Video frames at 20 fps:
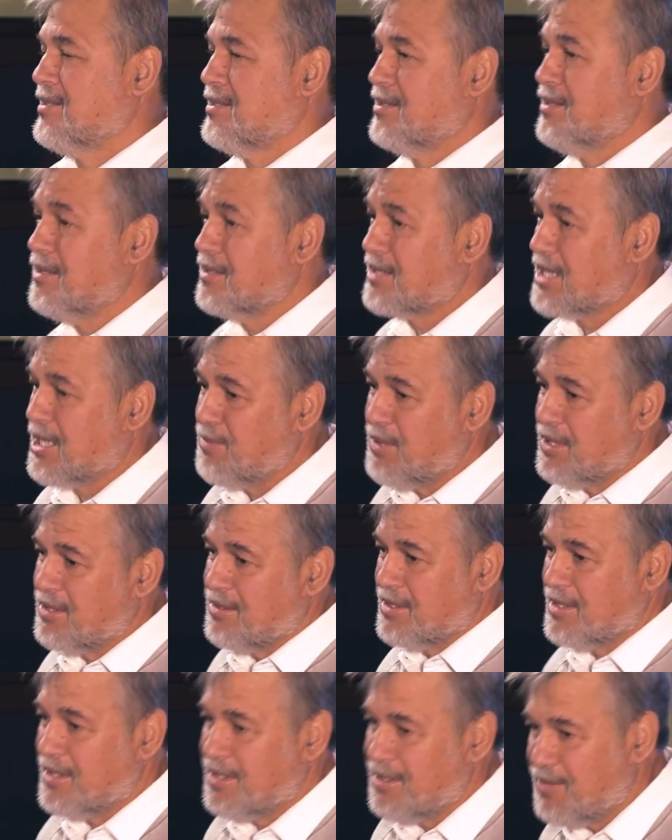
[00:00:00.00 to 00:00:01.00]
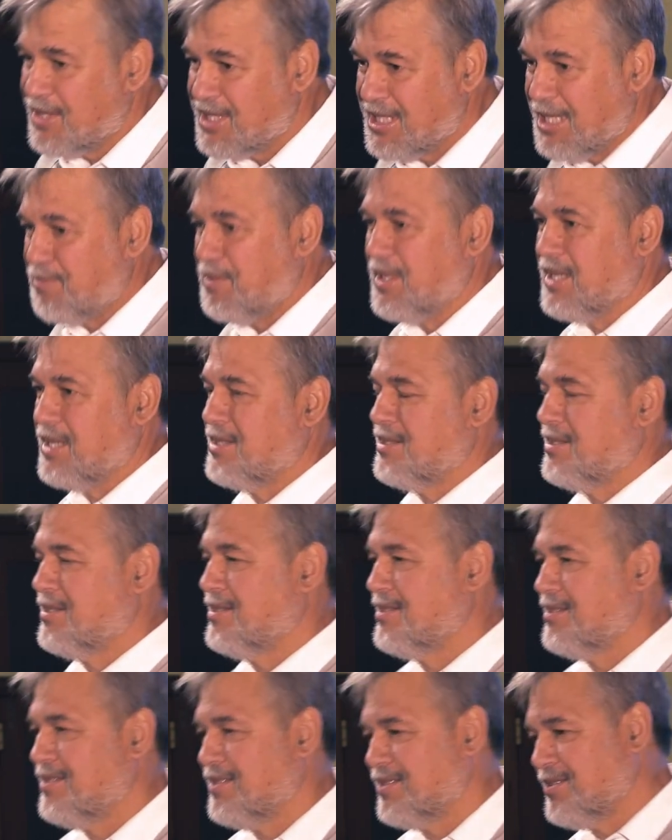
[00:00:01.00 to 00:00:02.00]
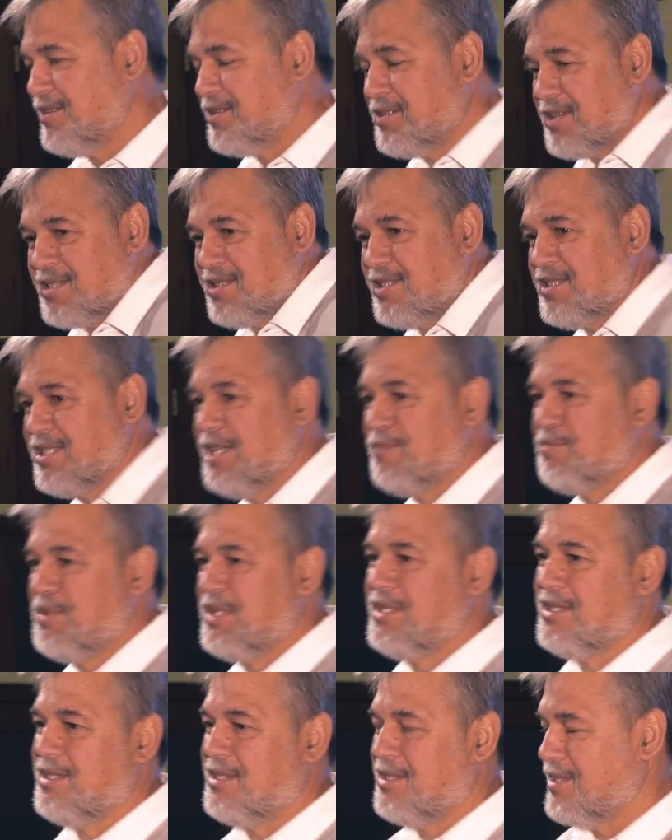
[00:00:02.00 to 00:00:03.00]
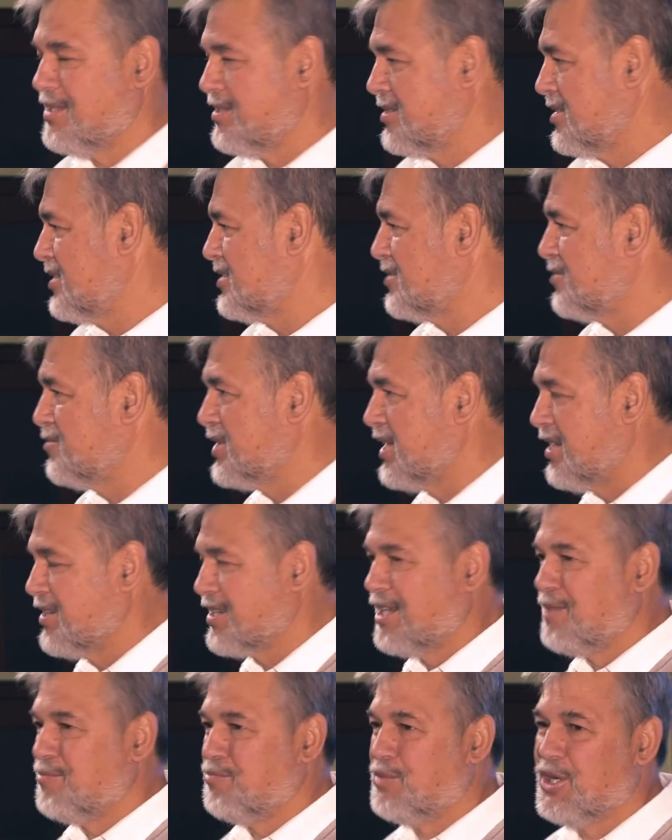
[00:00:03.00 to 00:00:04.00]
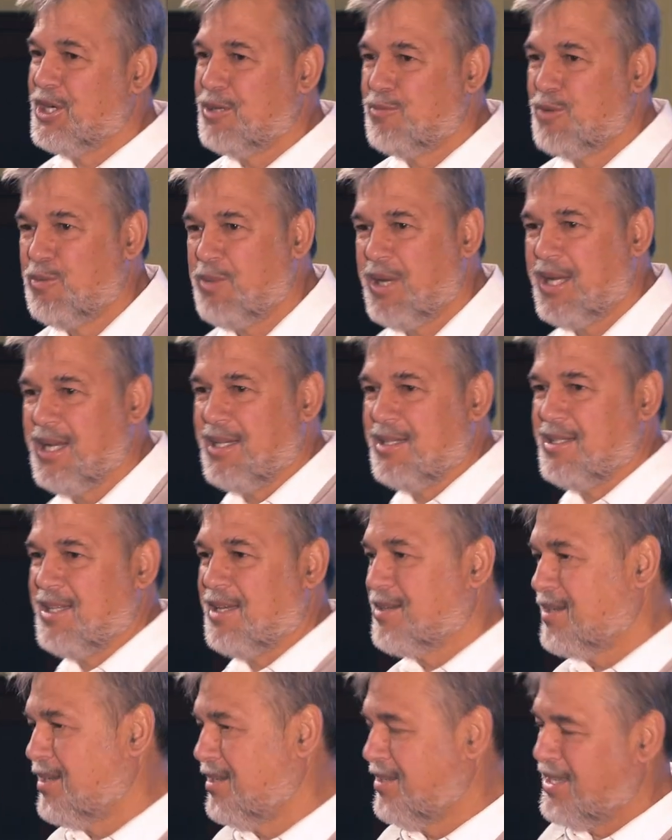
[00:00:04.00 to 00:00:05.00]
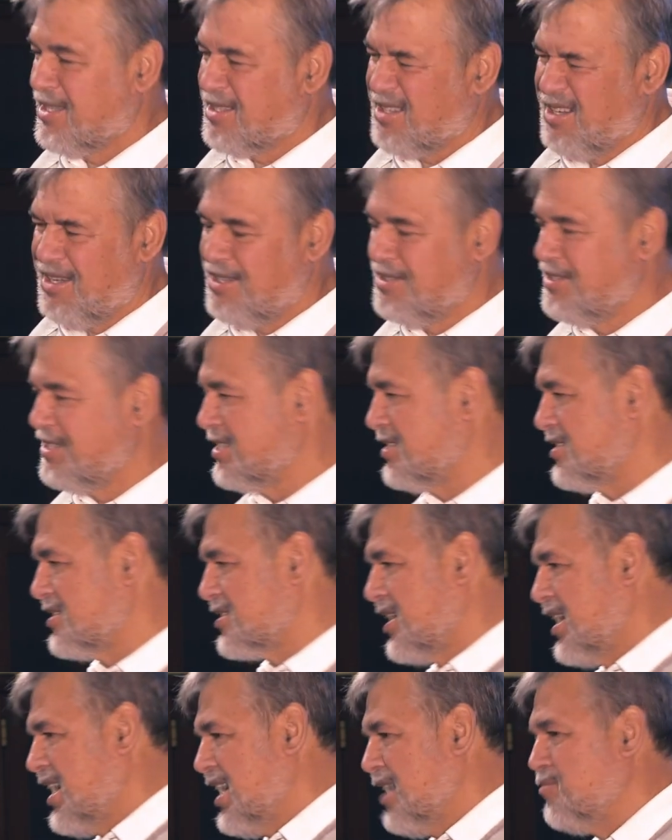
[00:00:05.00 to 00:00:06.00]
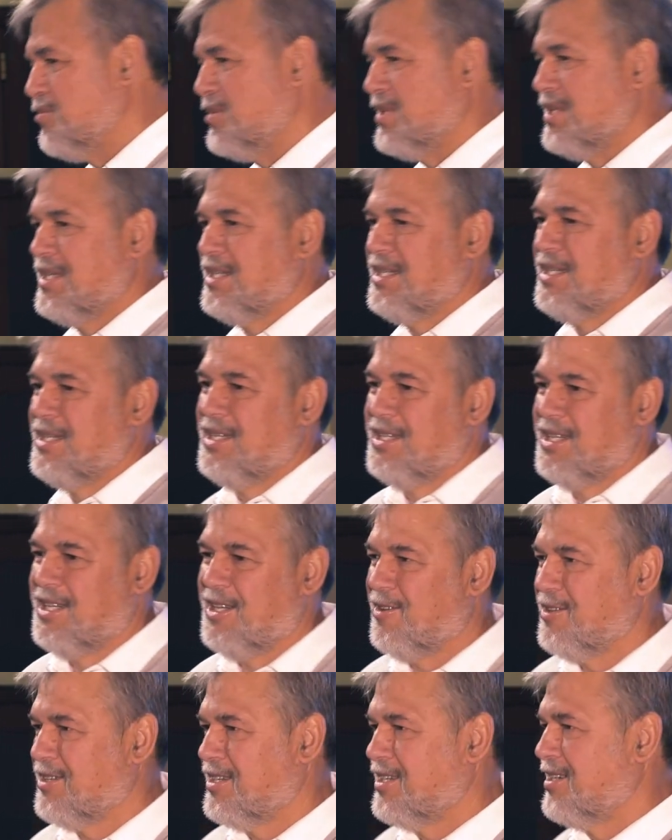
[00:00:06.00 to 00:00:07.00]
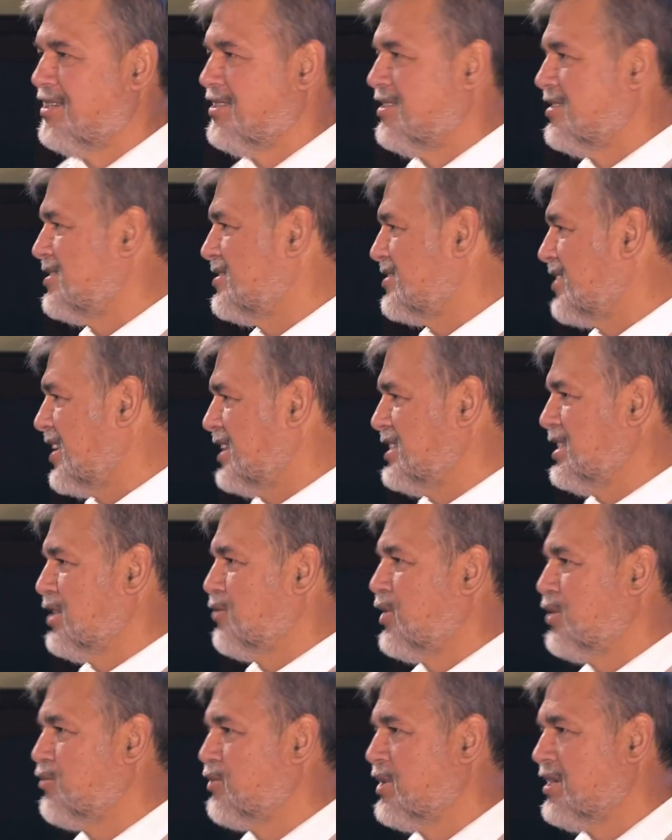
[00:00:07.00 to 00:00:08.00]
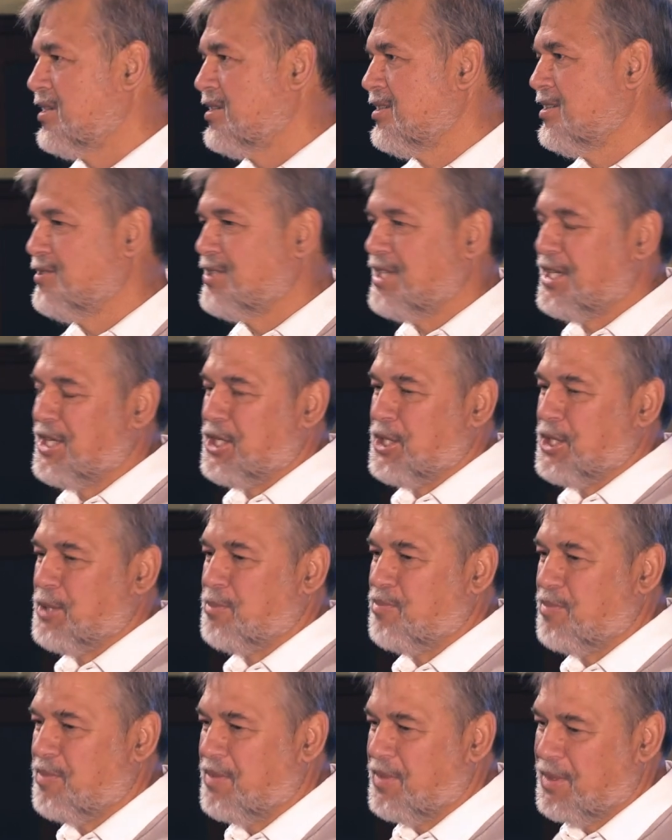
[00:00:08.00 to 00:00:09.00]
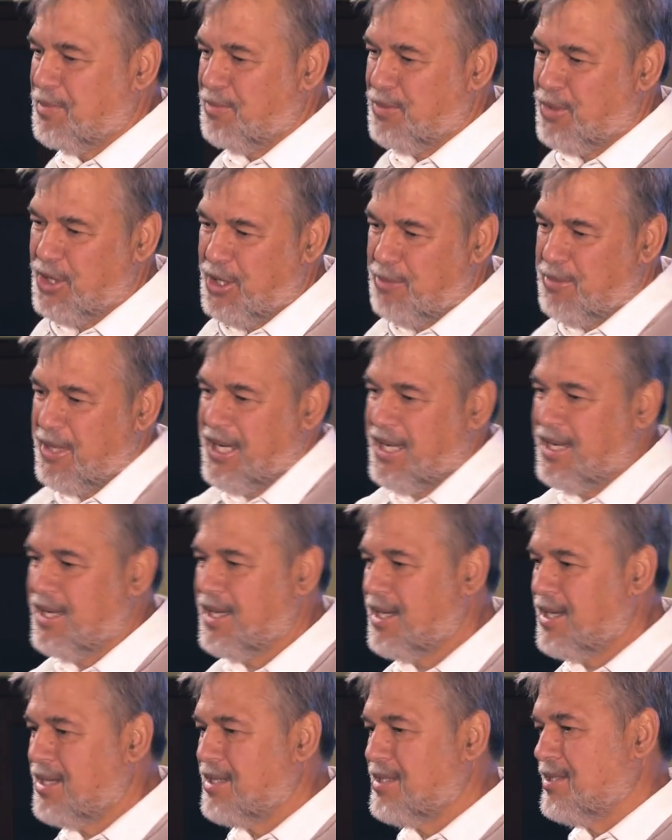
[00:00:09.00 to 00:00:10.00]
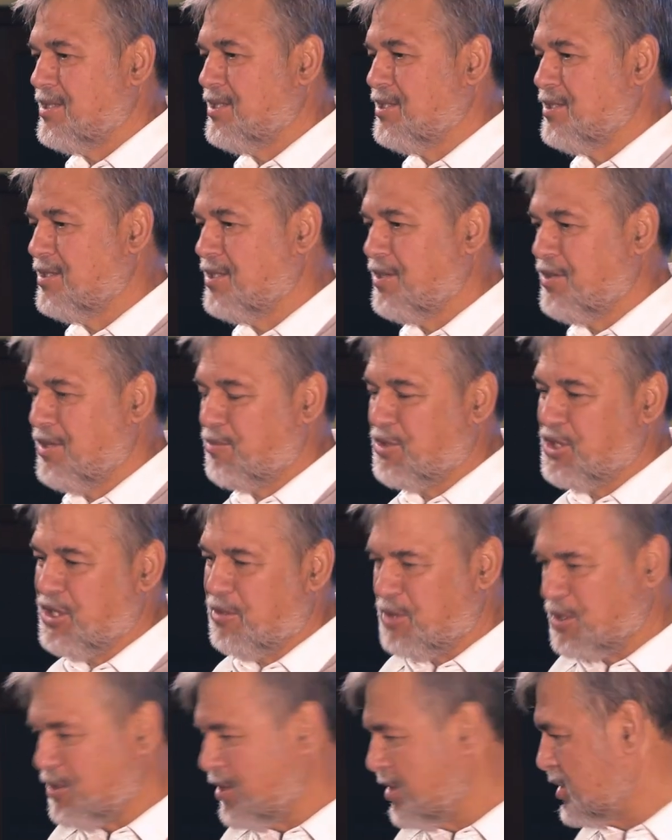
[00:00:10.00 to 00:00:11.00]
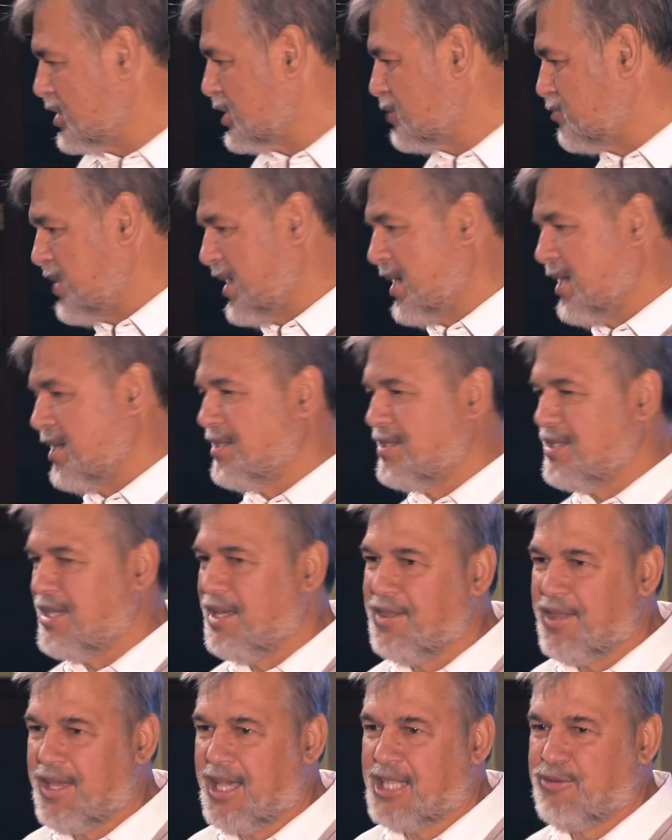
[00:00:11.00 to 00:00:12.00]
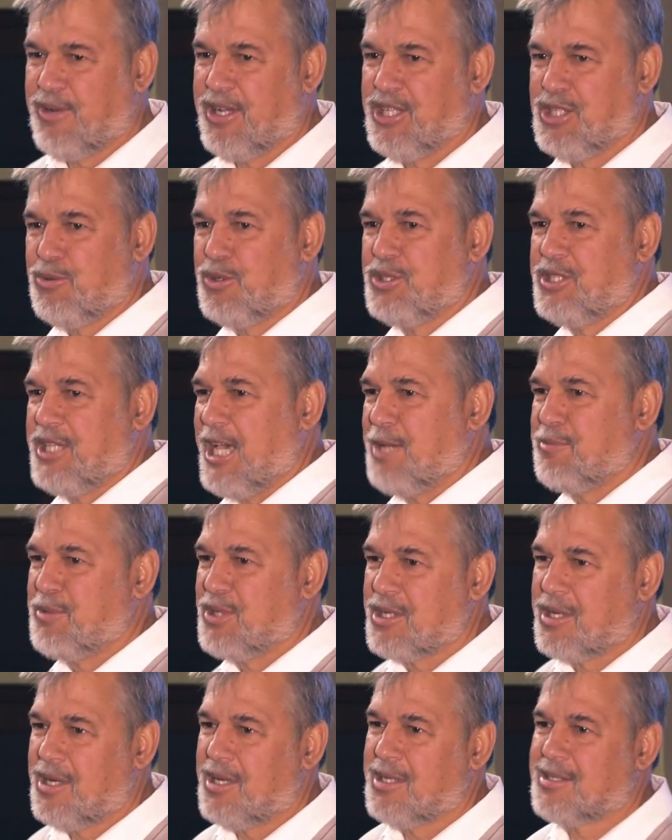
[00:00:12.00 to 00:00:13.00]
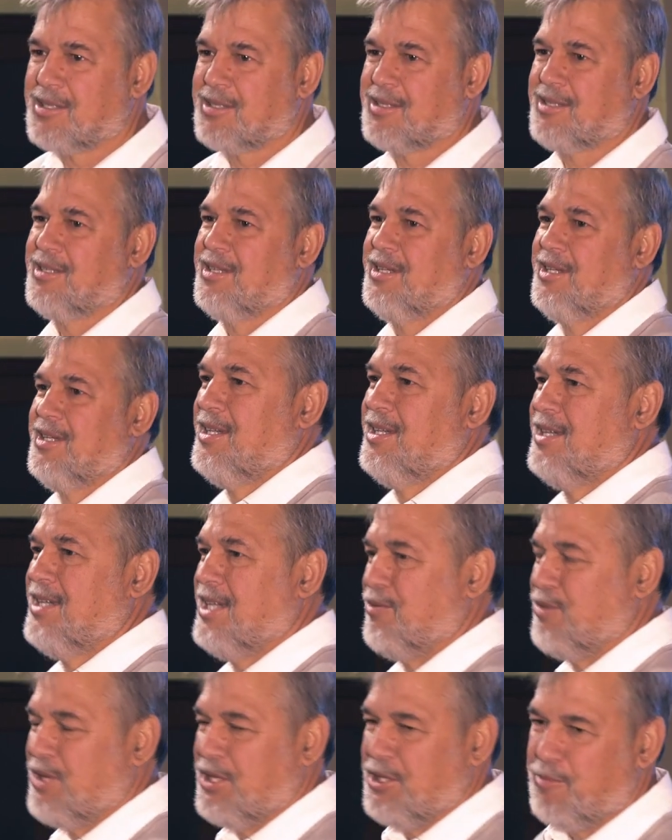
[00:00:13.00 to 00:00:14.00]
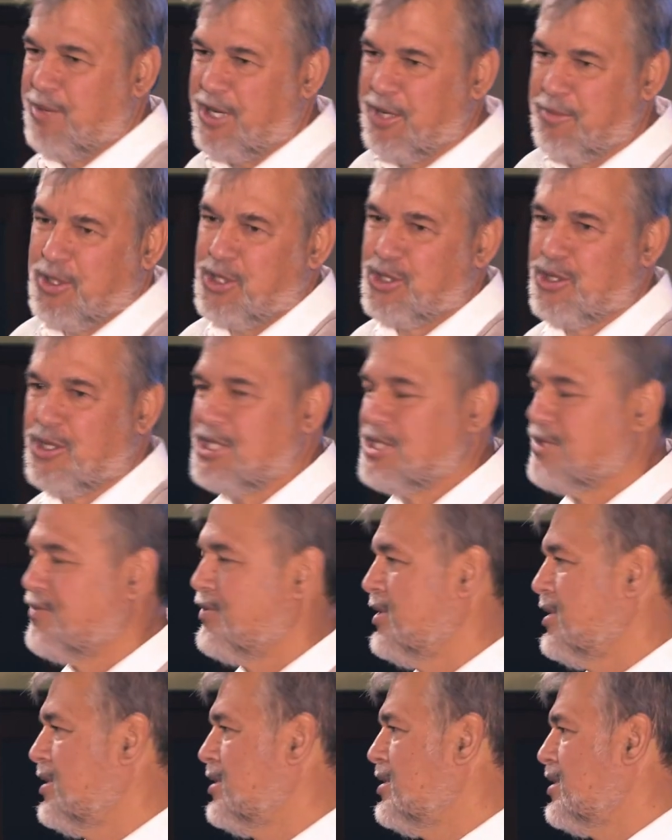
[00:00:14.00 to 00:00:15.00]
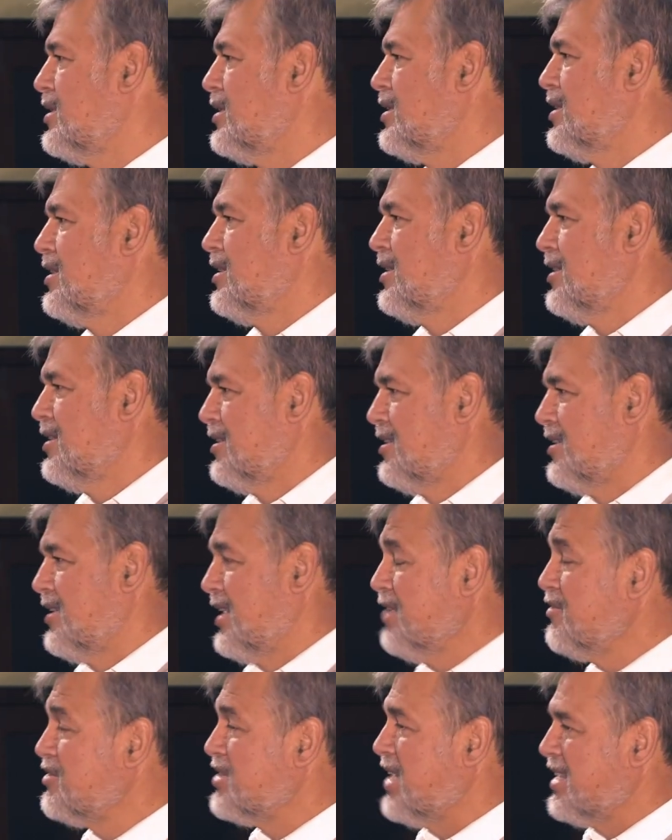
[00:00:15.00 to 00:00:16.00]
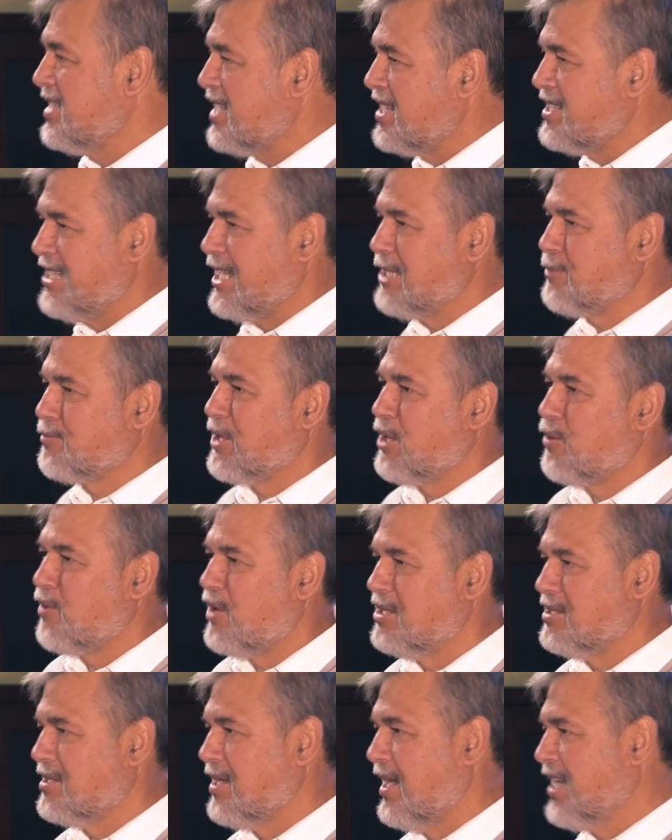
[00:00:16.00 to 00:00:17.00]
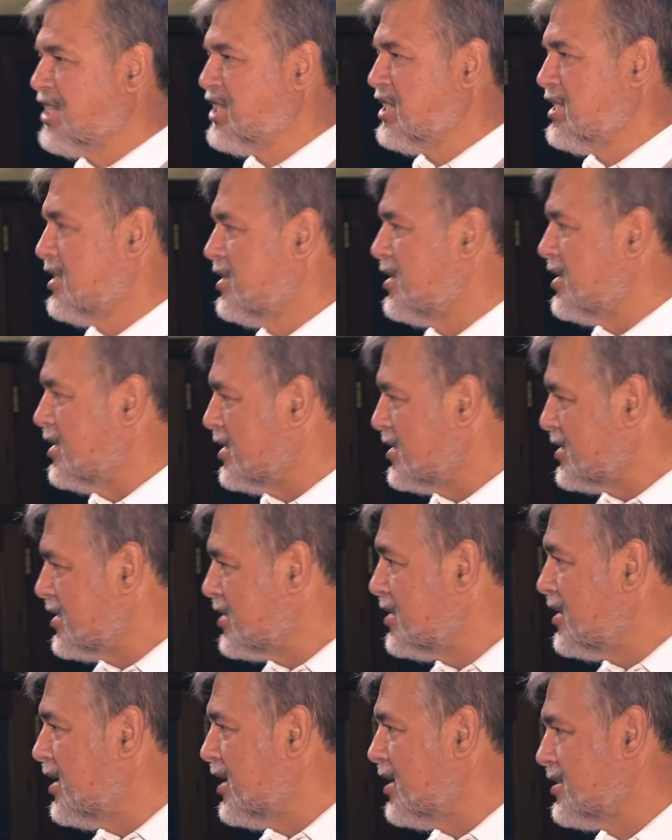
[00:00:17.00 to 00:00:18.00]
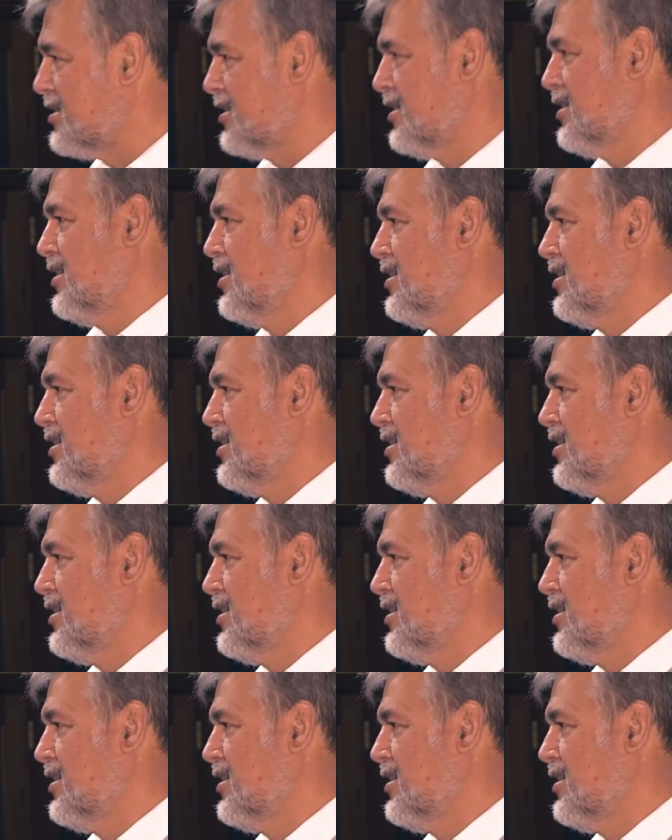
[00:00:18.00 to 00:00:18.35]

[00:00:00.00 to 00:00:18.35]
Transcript: God, come on, what's happening? And God doesn't step in, and I go borrow more money, and that loan is a scam. The classic one where you borrow money now and you just pay 10,000 Rand towards the admin costs and the money be transferred. That's how desperate I was. I actually did that.